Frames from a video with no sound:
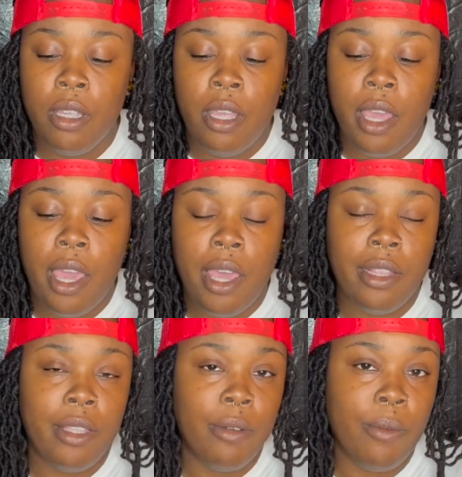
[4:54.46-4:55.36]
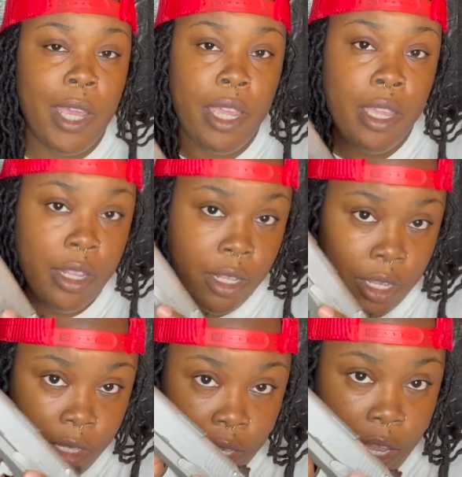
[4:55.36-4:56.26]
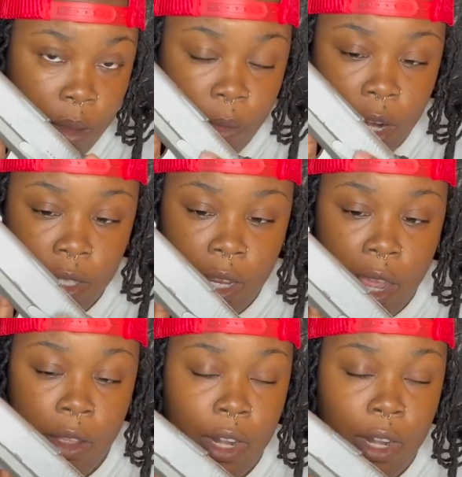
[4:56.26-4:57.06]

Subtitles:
had the way this thing breaks down.